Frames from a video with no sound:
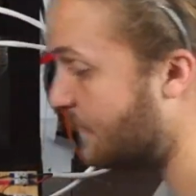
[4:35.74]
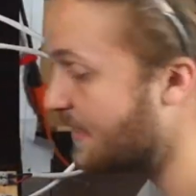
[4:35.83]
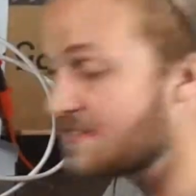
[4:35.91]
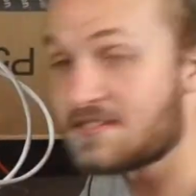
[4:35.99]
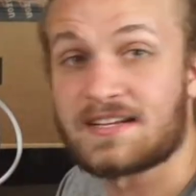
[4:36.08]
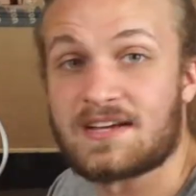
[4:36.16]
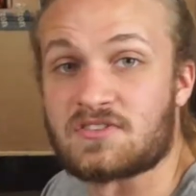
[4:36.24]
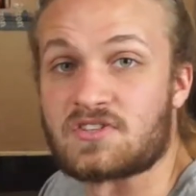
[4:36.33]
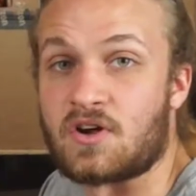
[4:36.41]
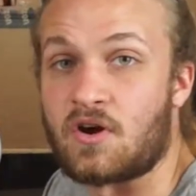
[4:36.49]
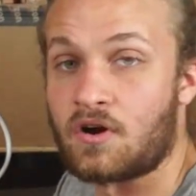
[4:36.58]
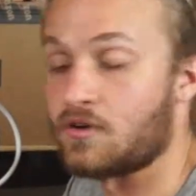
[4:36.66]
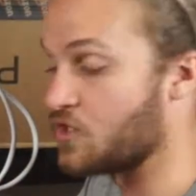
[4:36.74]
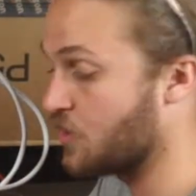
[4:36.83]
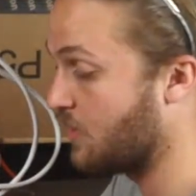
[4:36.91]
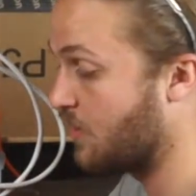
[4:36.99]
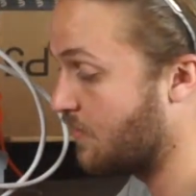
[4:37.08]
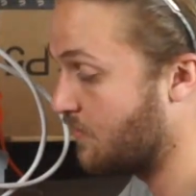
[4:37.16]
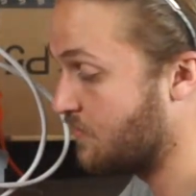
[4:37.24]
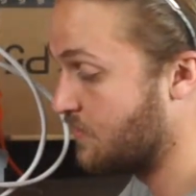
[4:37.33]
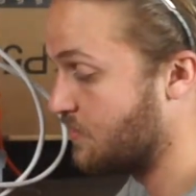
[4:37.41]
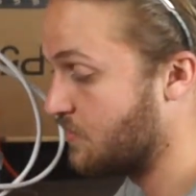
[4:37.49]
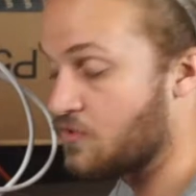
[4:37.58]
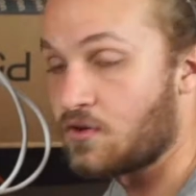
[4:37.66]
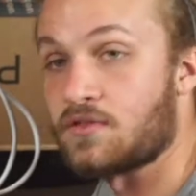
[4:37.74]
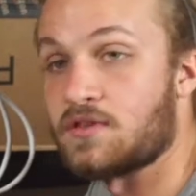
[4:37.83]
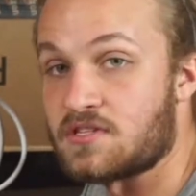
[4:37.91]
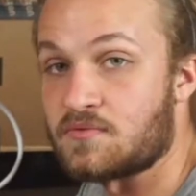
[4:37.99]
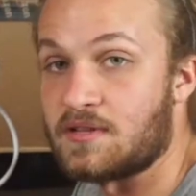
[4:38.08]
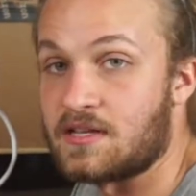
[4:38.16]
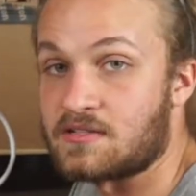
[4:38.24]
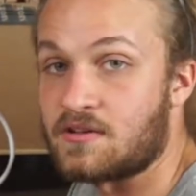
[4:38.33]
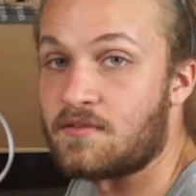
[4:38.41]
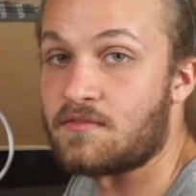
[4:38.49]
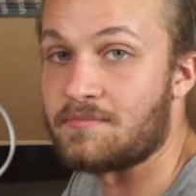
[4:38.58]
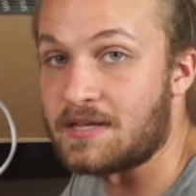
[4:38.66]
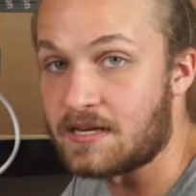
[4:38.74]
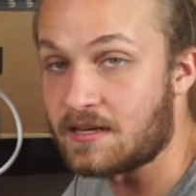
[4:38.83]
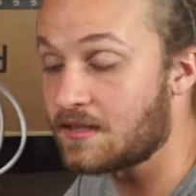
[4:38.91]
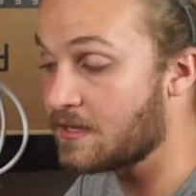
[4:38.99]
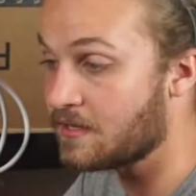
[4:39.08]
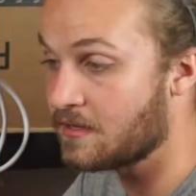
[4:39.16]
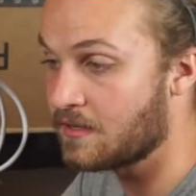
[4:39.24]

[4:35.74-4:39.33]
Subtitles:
This allows us a hard shutoff to turn these relays off immediately